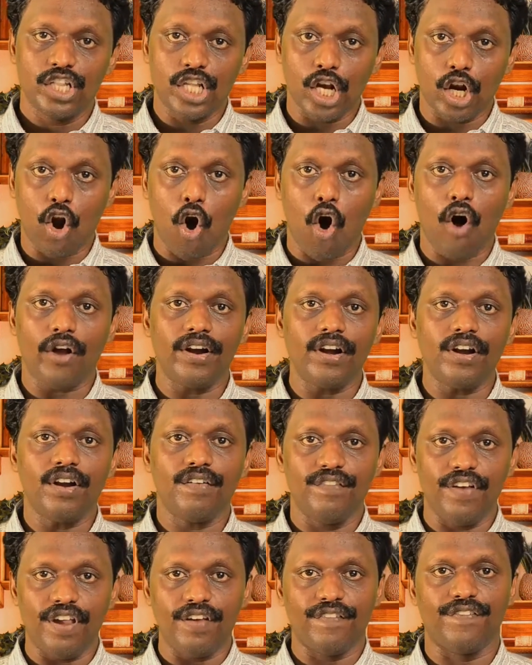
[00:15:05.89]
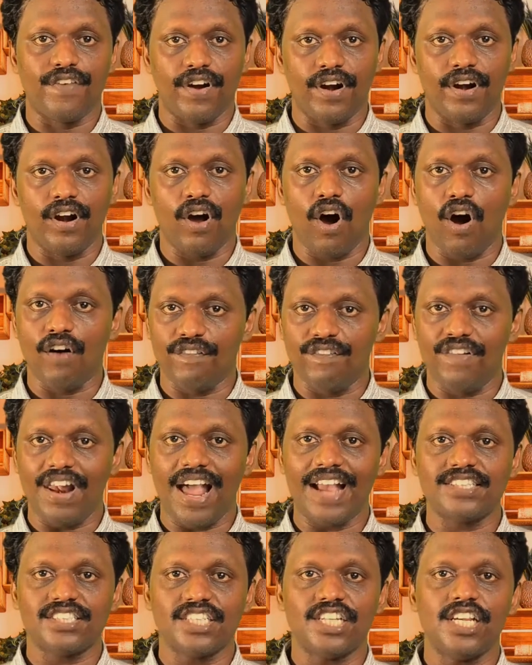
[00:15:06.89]
The coherent wavefront of
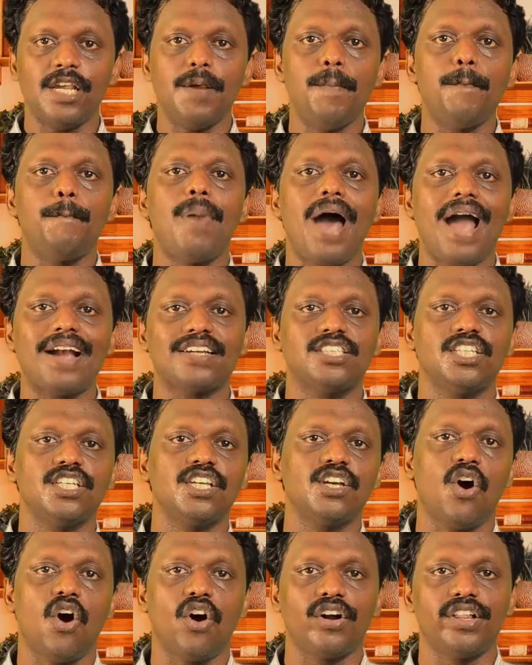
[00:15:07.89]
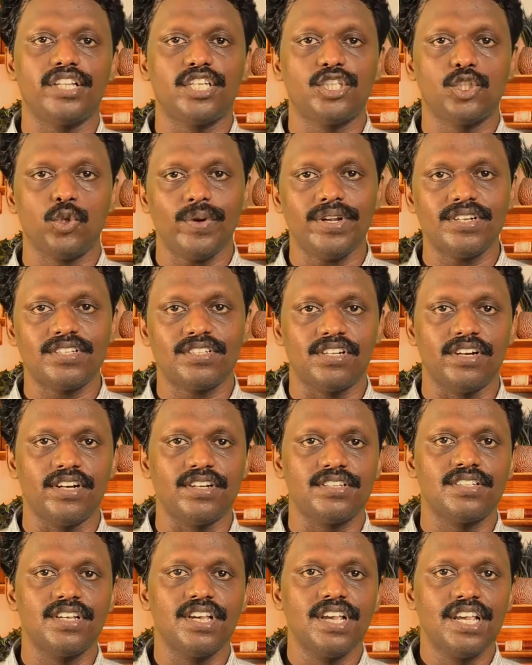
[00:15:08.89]
light impacting on the twin
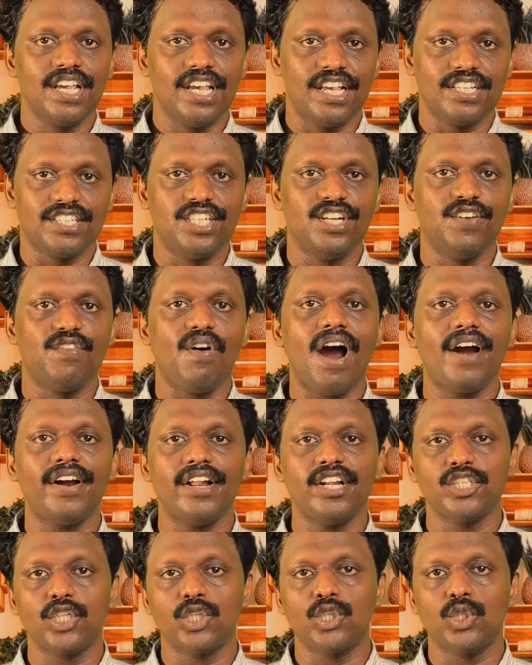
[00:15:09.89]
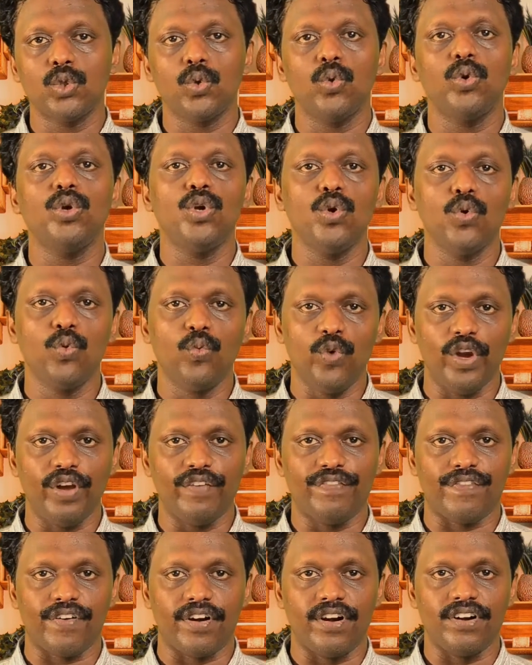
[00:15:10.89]
slits is divided into two new
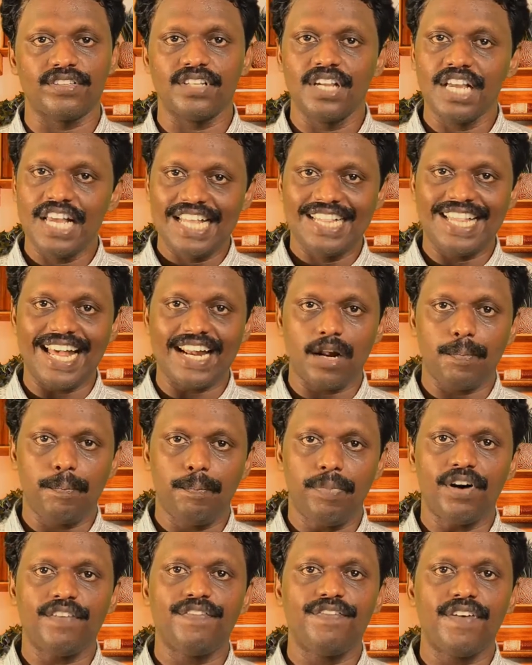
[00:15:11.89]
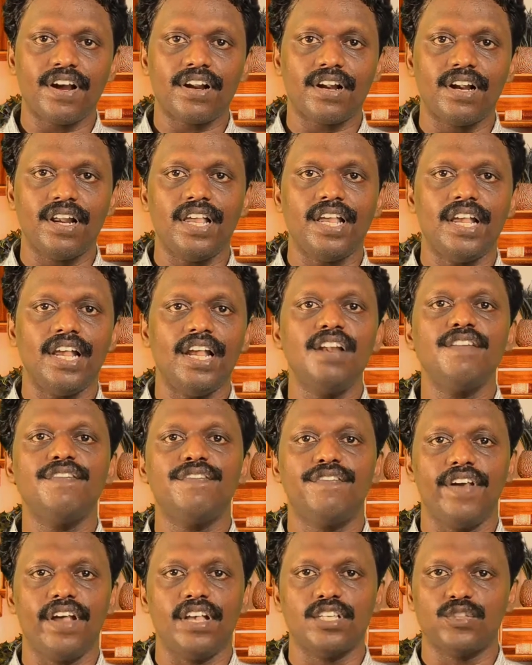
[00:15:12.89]
wavefronts that are perfectly
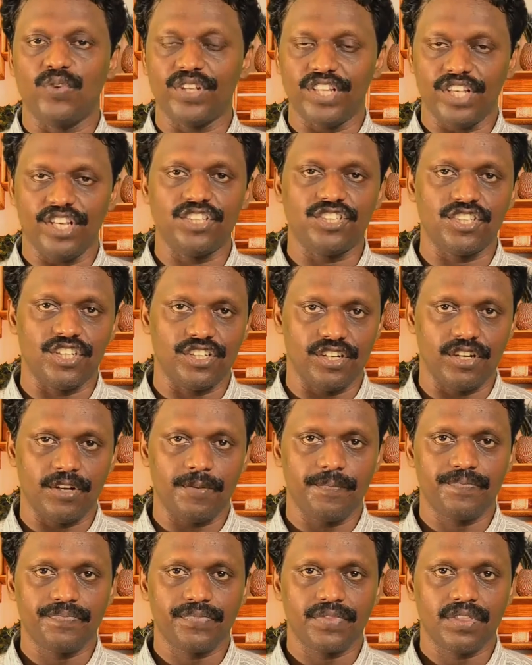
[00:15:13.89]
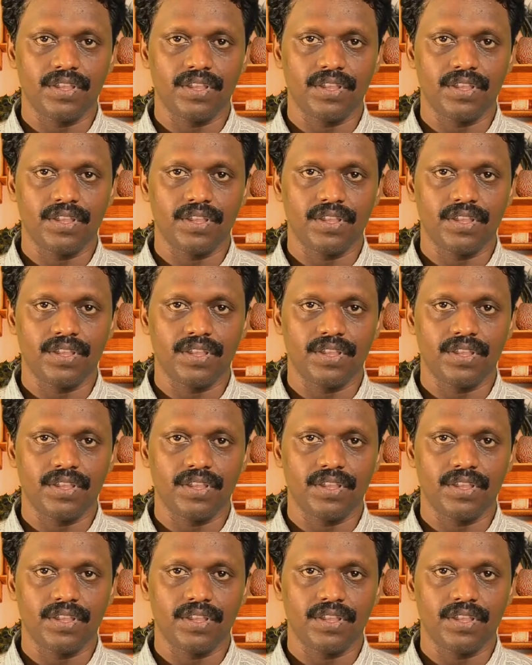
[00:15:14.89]
in phase with each other.